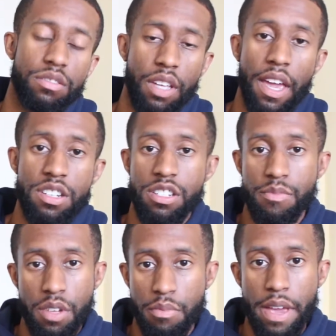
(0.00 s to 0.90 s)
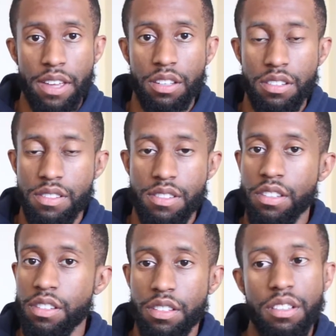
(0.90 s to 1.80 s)
Yeah, Agent Smith back in this
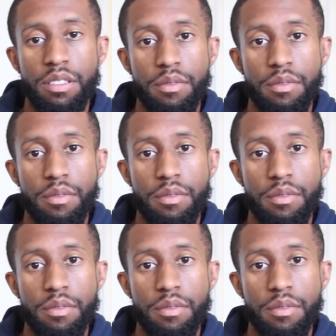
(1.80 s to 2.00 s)
thing,